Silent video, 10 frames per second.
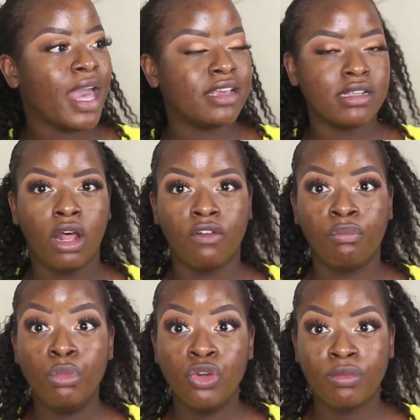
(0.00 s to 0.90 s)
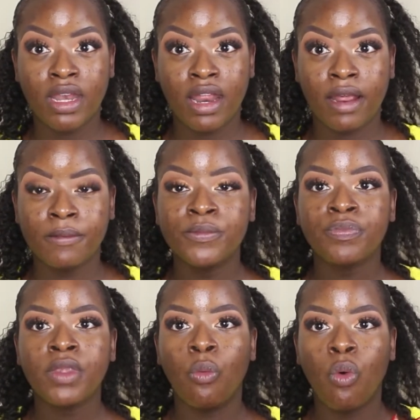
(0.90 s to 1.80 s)
has a lot of movement in it.
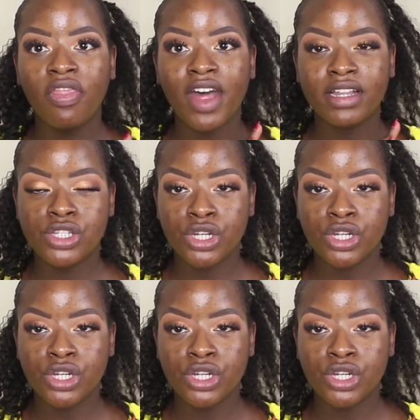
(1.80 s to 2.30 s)
What that